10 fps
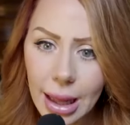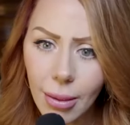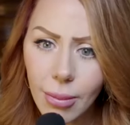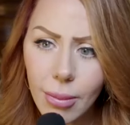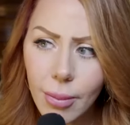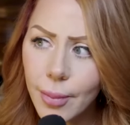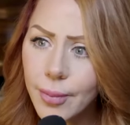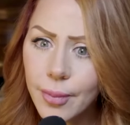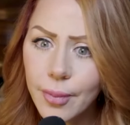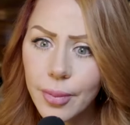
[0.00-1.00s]
him
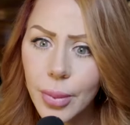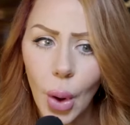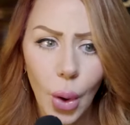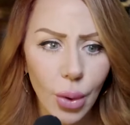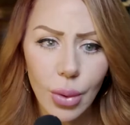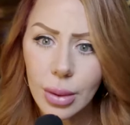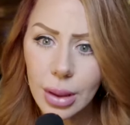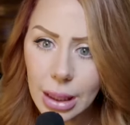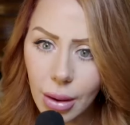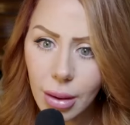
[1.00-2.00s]

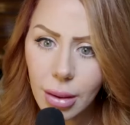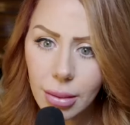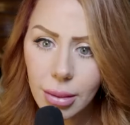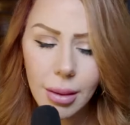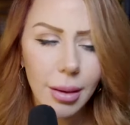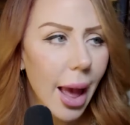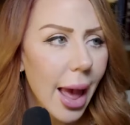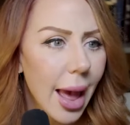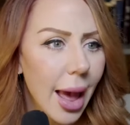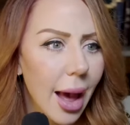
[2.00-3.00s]
earlier.
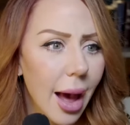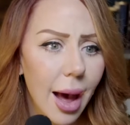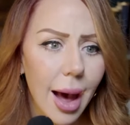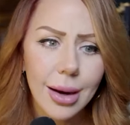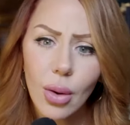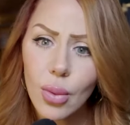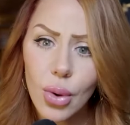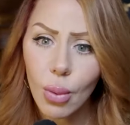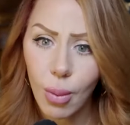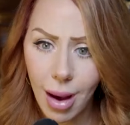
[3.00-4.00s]
I
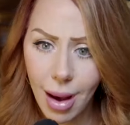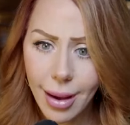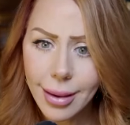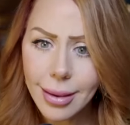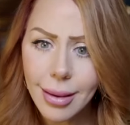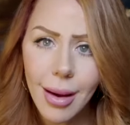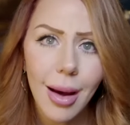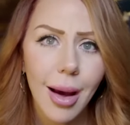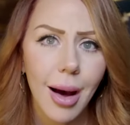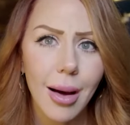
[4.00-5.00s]
don't know why.
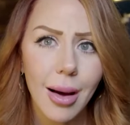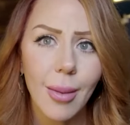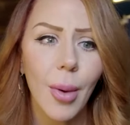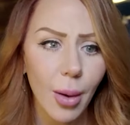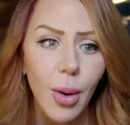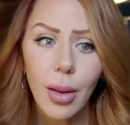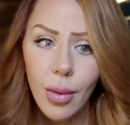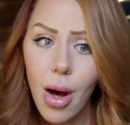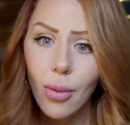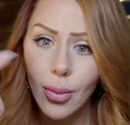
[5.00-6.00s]
Um,
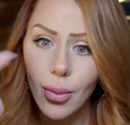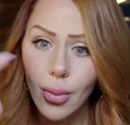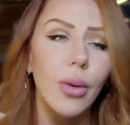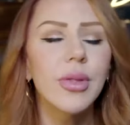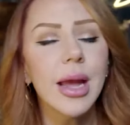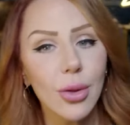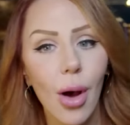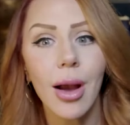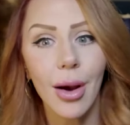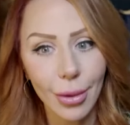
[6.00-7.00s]
along with the whole, they
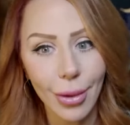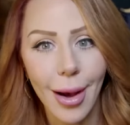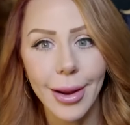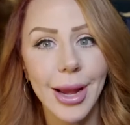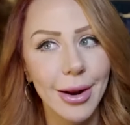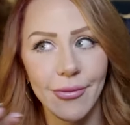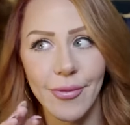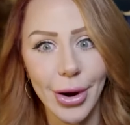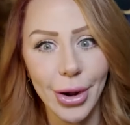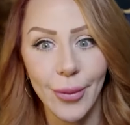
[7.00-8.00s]
talk a lot in a
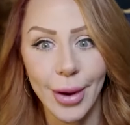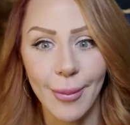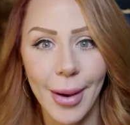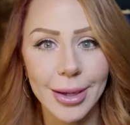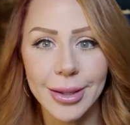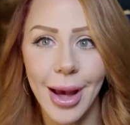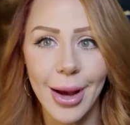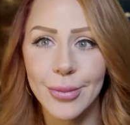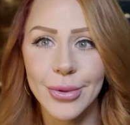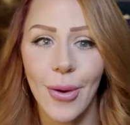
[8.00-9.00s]
very quick amount of
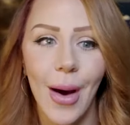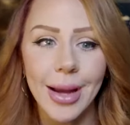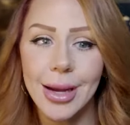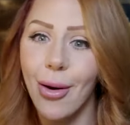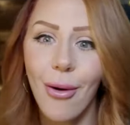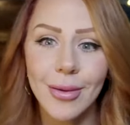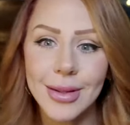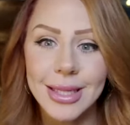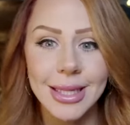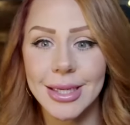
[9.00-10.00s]
time. So I can get all
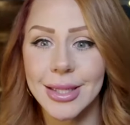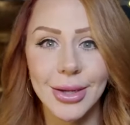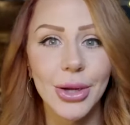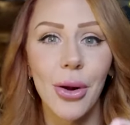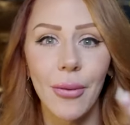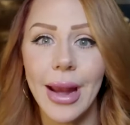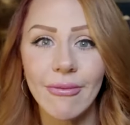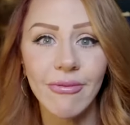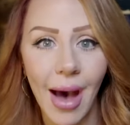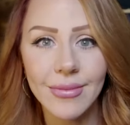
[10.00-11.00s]
these things in, you know,
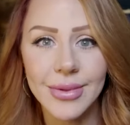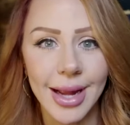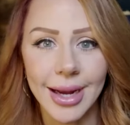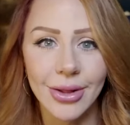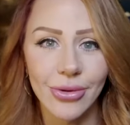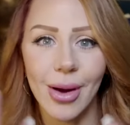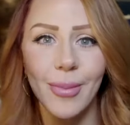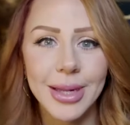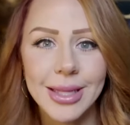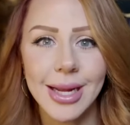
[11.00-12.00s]
like five seconds,
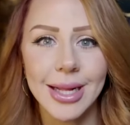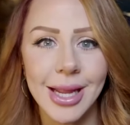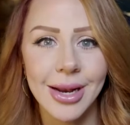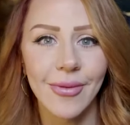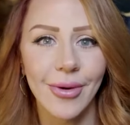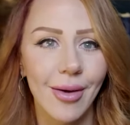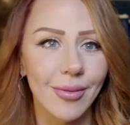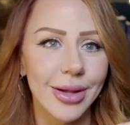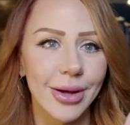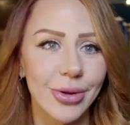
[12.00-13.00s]
right? But it's like 10 different
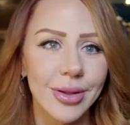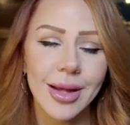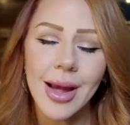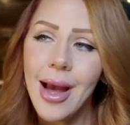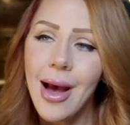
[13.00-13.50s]
conversations.